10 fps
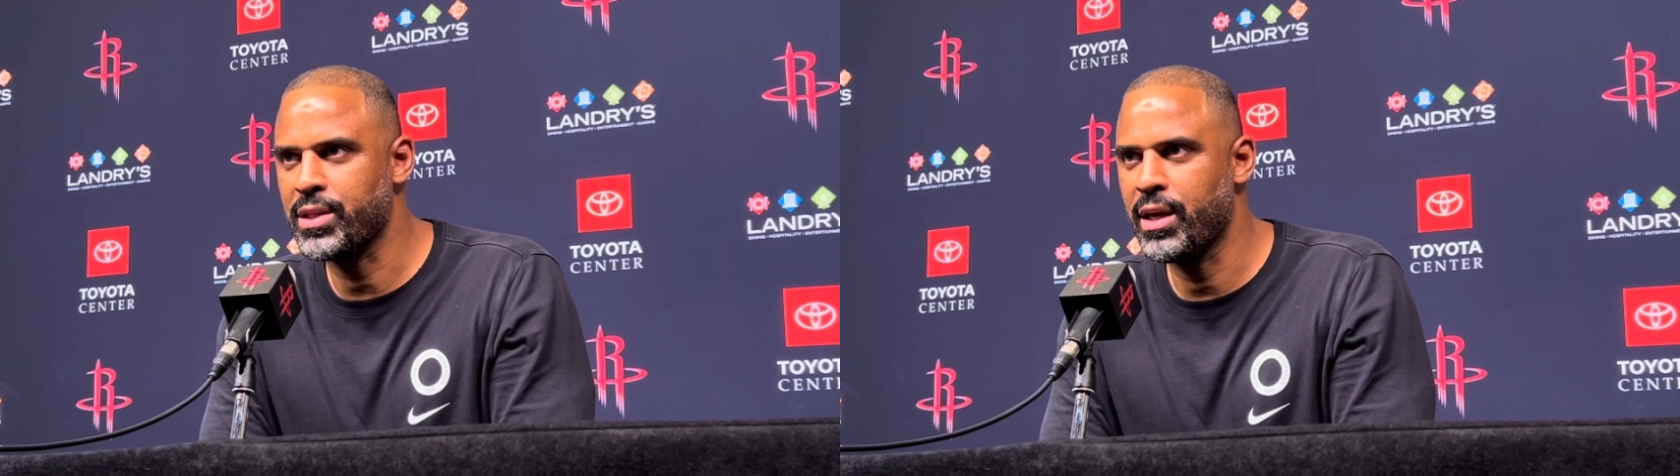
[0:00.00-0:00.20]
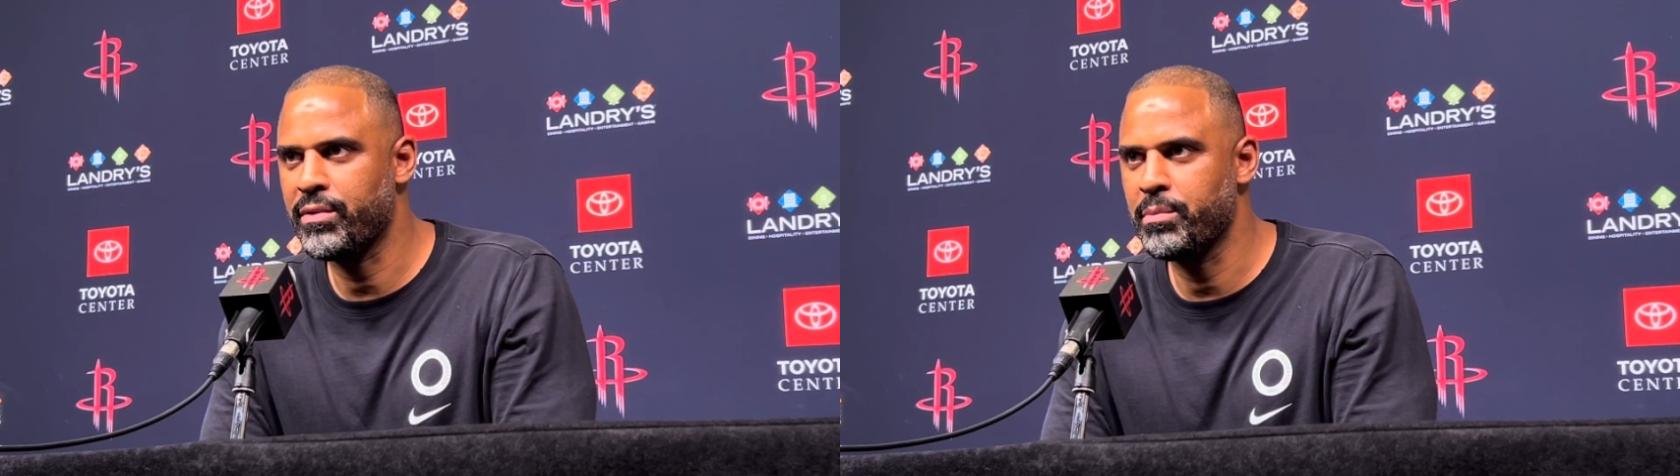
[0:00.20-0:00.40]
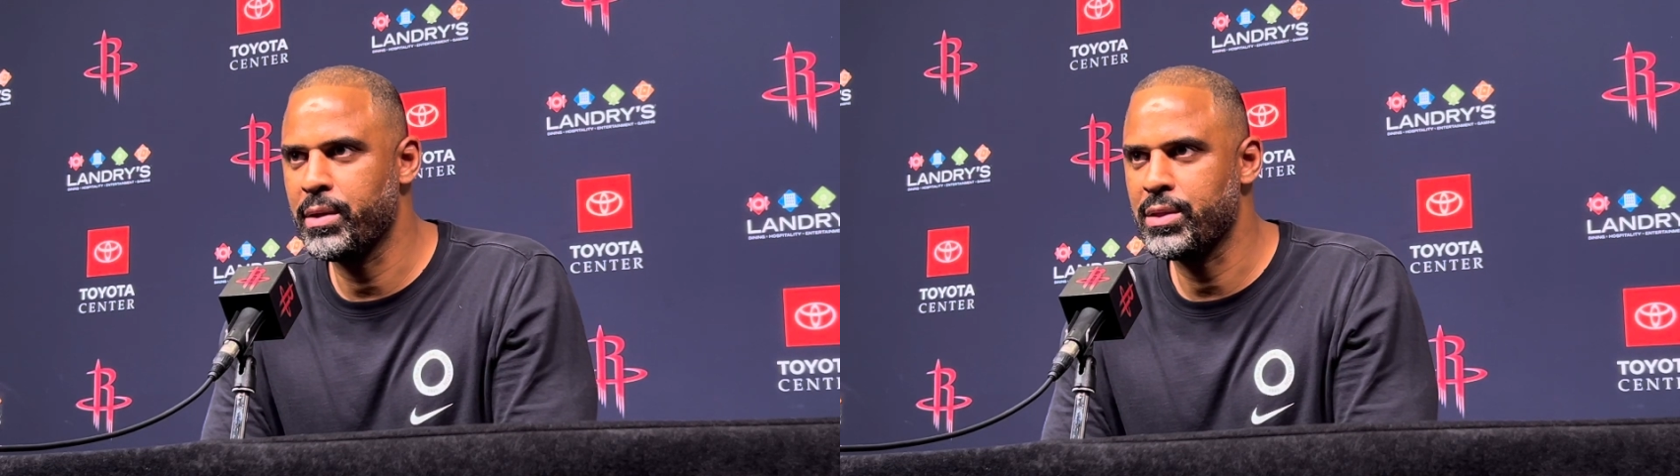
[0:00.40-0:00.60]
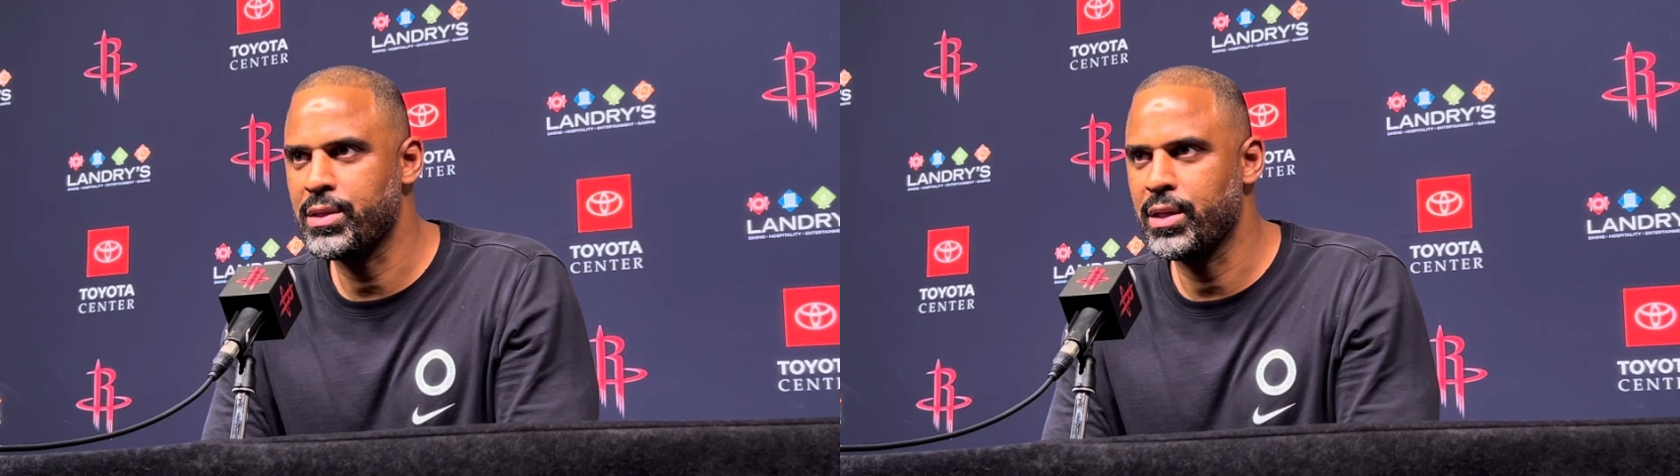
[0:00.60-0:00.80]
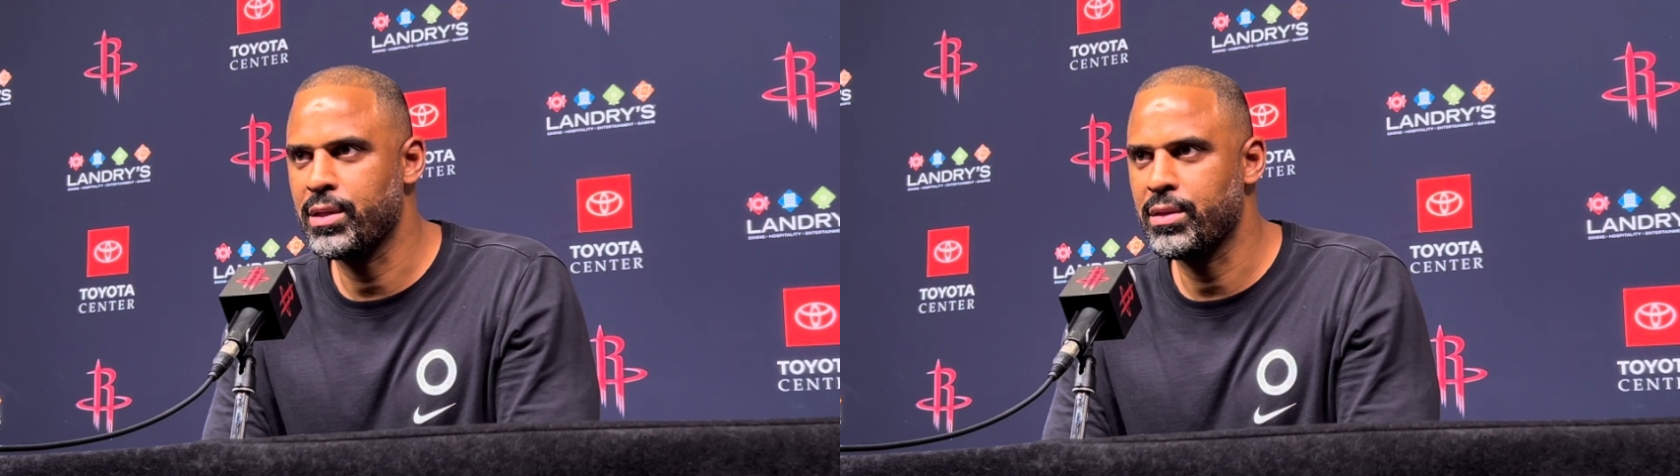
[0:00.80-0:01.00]
guy off the bench,
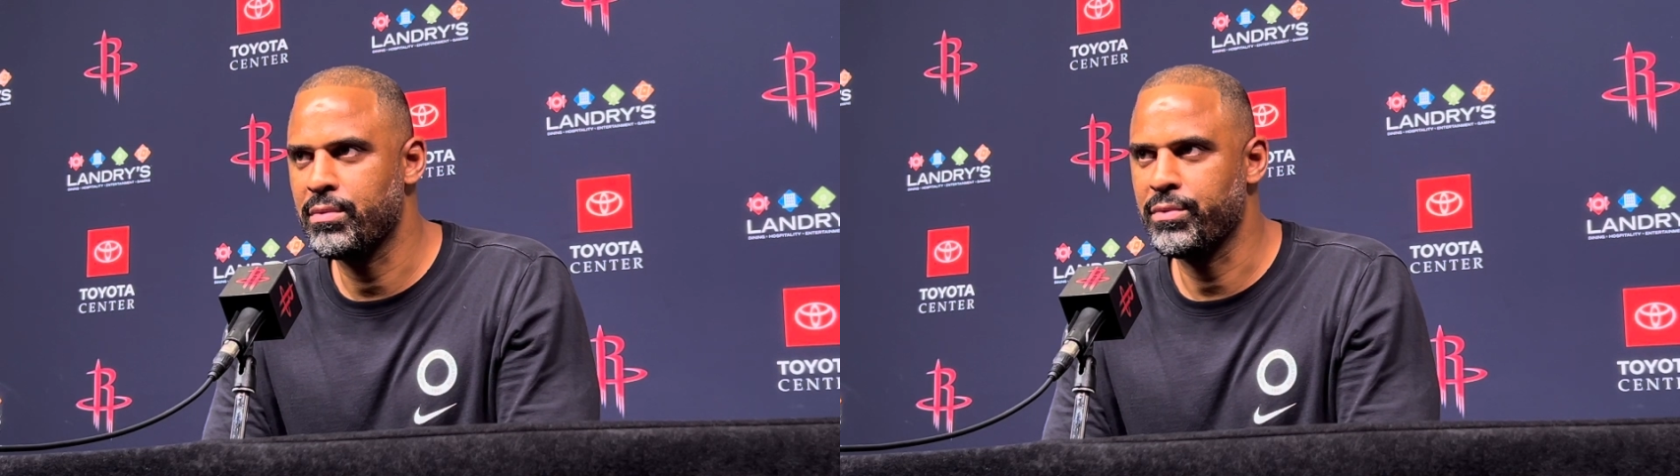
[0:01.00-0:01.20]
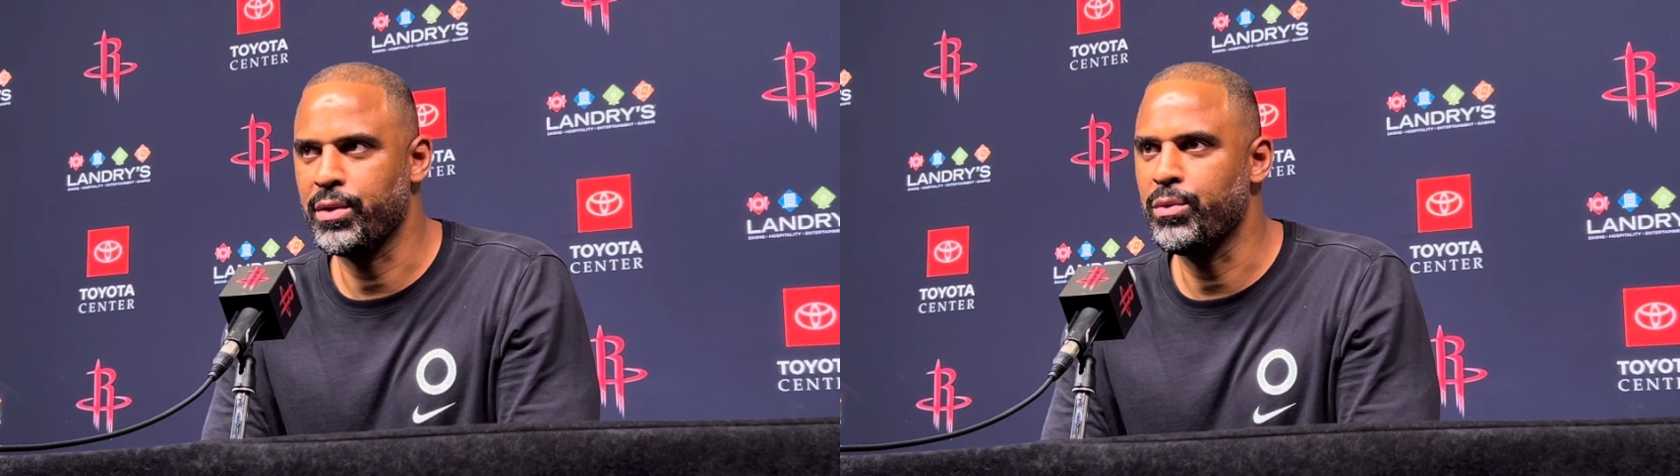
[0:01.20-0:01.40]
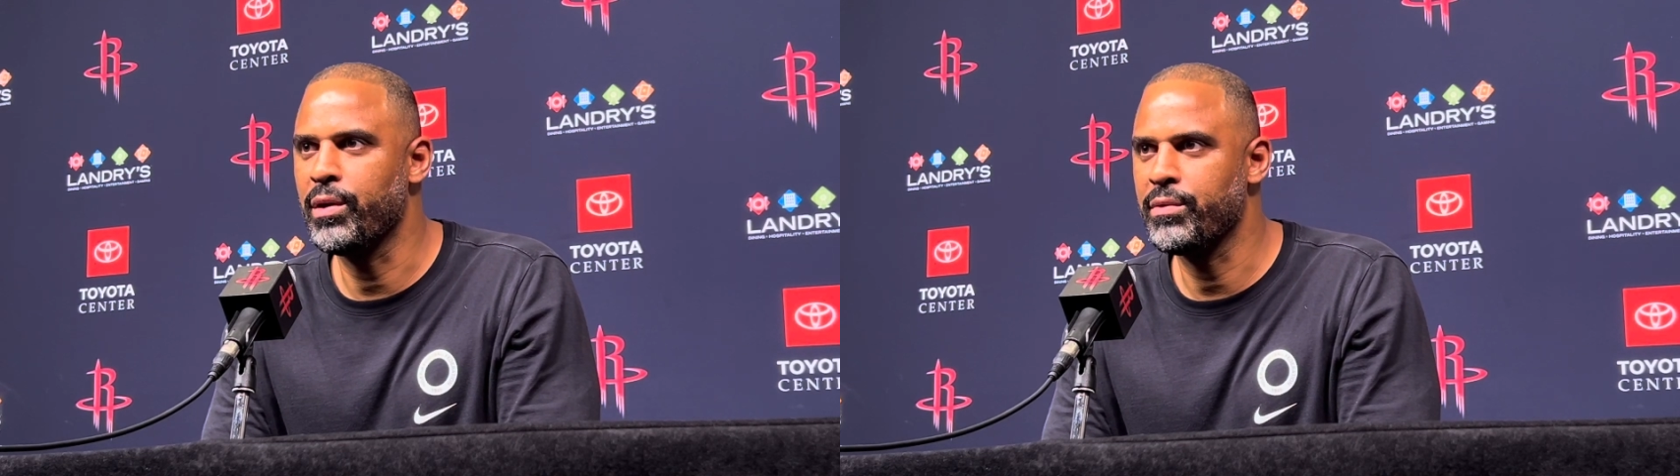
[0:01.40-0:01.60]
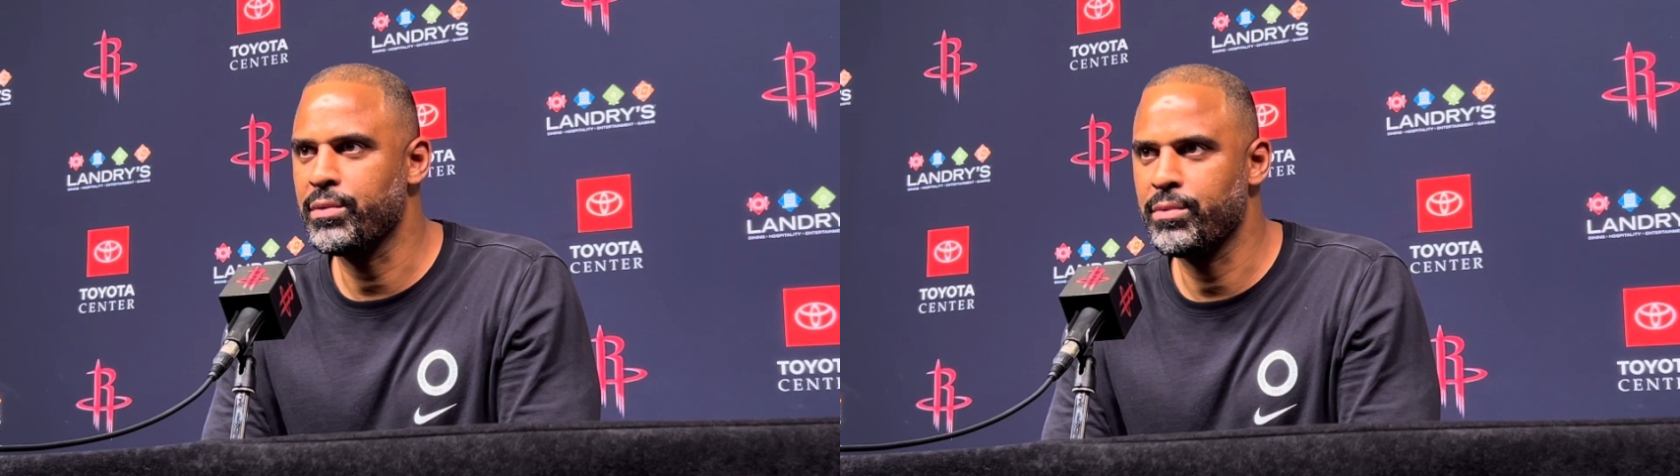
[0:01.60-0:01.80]
and for whoever,